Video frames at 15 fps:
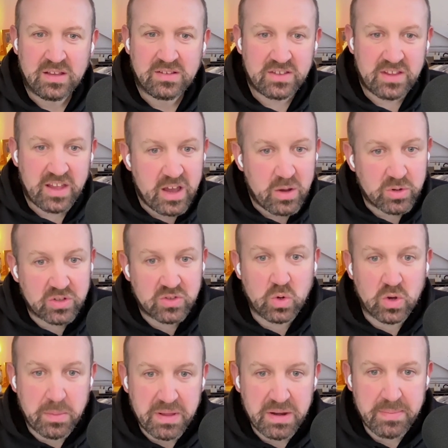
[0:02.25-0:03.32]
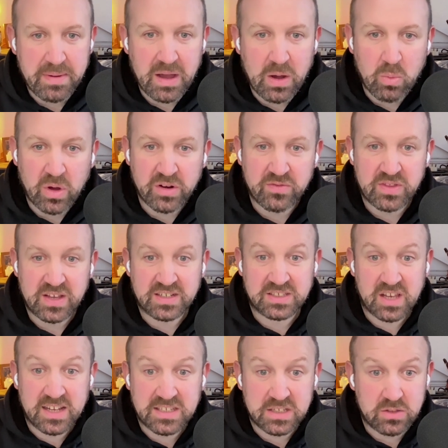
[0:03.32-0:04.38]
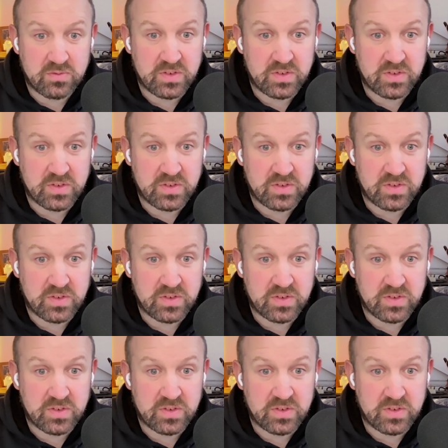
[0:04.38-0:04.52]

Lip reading: Today, I want to talk a bit about one of the exciting new